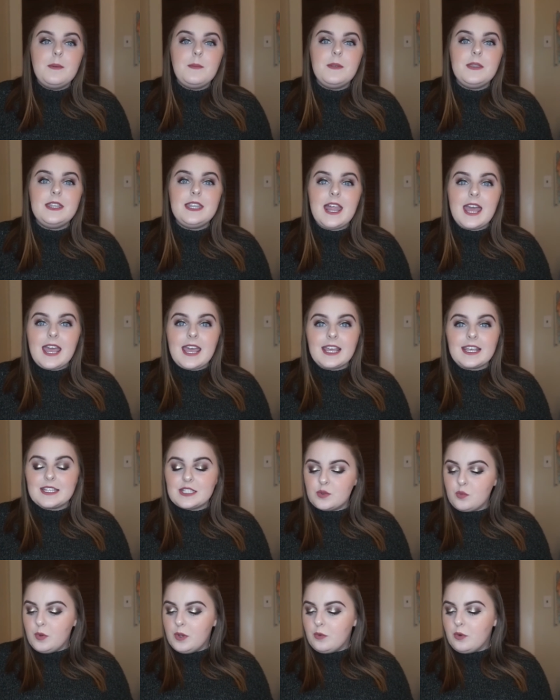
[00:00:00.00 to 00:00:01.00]

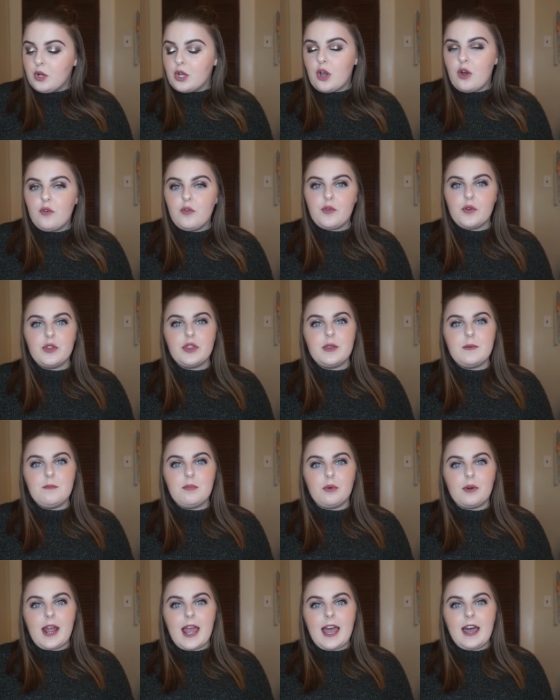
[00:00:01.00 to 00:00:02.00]
Next, we will go for the
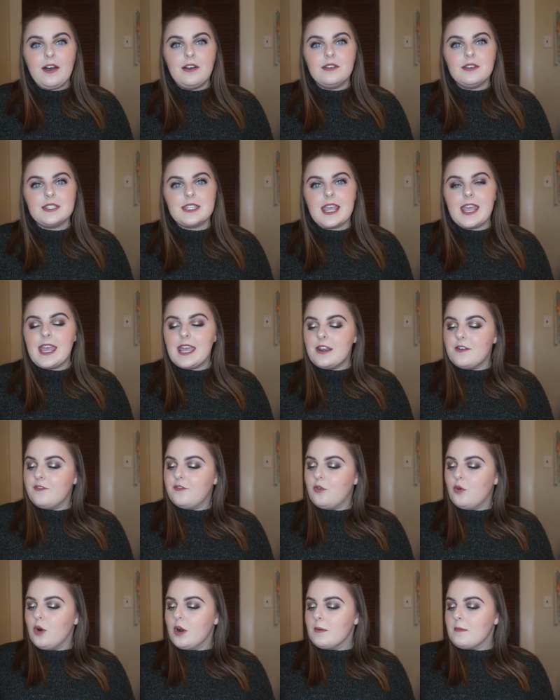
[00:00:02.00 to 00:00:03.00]
brows. And
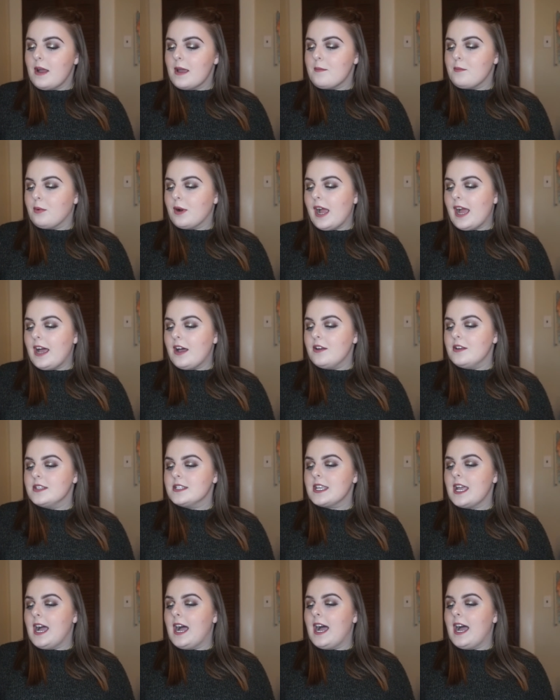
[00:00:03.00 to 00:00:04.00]
for my
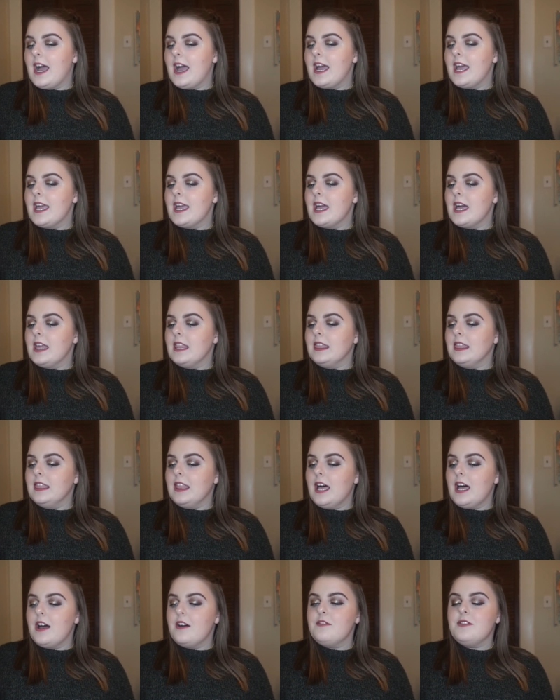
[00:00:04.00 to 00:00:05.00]
brows, I
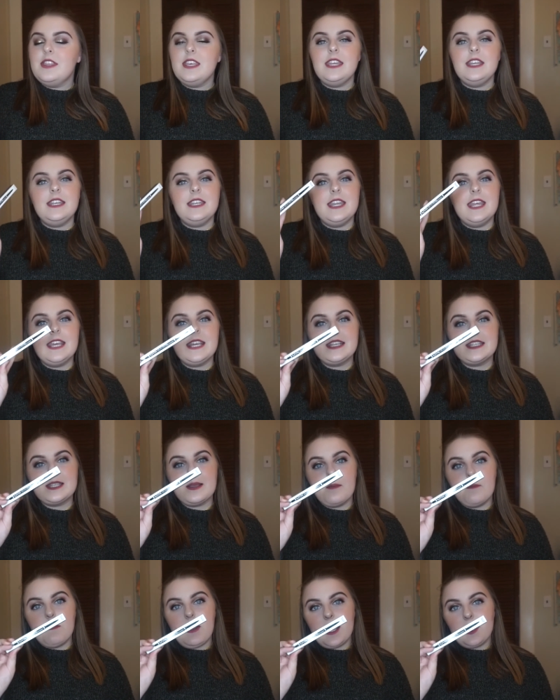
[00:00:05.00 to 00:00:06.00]
love the
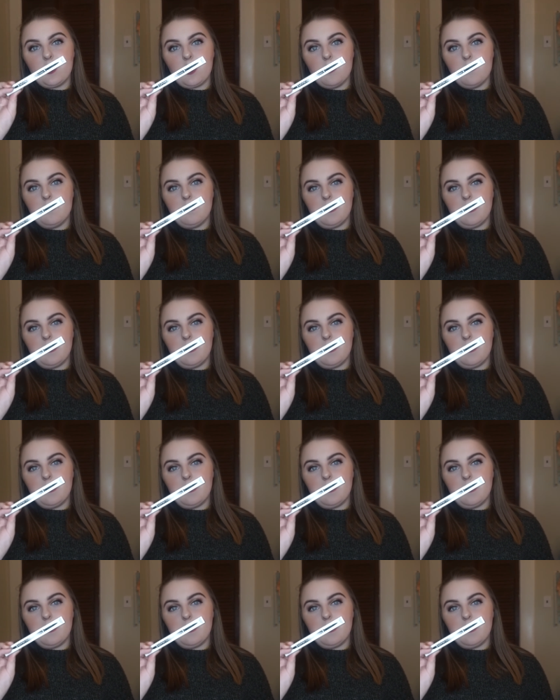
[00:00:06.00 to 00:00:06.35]
NYX Micro